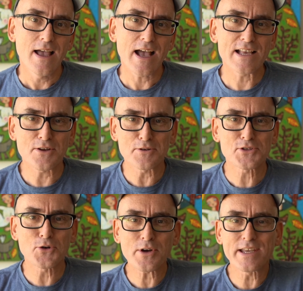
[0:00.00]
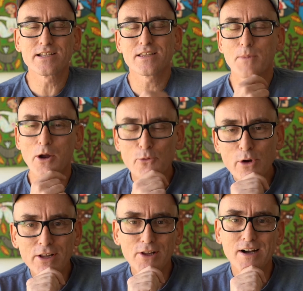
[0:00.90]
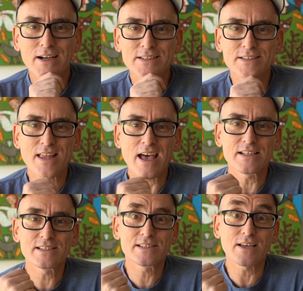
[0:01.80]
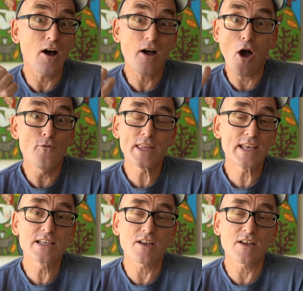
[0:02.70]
as I was talking to them, I realized that over the years,